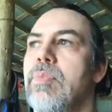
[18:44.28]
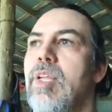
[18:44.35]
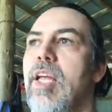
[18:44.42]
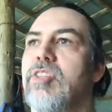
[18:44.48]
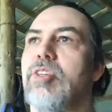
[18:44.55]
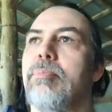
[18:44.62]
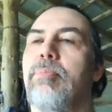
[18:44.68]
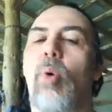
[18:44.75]

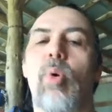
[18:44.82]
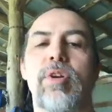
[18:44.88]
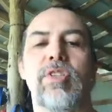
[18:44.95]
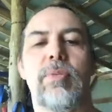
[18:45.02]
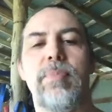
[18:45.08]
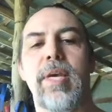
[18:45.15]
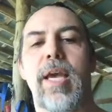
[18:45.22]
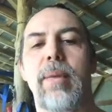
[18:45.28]
it's
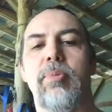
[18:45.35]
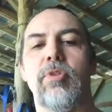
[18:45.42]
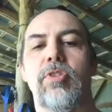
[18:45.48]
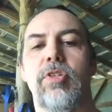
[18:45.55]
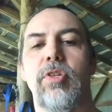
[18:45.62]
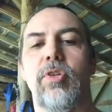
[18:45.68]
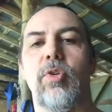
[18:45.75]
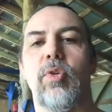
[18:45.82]
important to be able
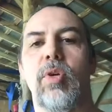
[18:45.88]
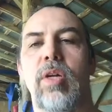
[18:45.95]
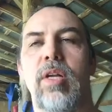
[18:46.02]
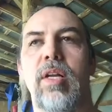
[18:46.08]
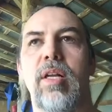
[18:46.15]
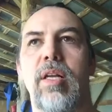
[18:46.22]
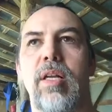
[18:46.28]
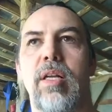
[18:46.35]
to
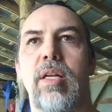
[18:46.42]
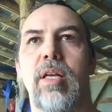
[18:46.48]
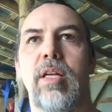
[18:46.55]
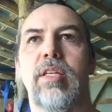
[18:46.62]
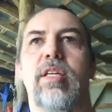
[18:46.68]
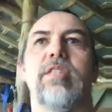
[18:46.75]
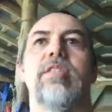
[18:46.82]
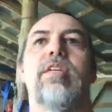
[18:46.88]

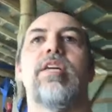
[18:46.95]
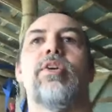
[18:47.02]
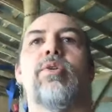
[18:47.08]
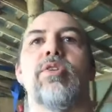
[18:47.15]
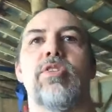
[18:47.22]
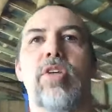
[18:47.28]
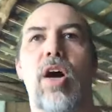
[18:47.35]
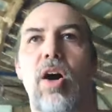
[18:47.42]

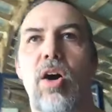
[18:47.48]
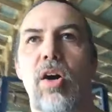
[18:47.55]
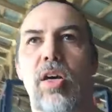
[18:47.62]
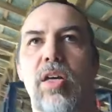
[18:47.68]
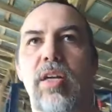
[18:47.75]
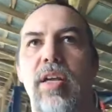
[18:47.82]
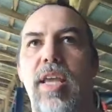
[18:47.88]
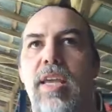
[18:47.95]
continue to
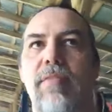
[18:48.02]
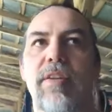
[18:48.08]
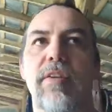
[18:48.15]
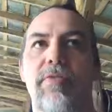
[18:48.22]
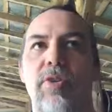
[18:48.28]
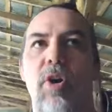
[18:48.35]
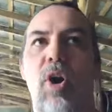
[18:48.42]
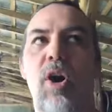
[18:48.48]
talk even
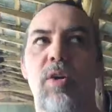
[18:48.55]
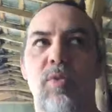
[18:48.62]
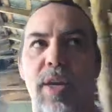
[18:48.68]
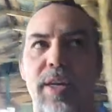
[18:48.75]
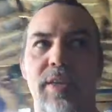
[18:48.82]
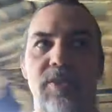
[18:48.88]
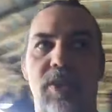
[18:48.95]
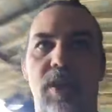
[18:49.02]
if your heart rate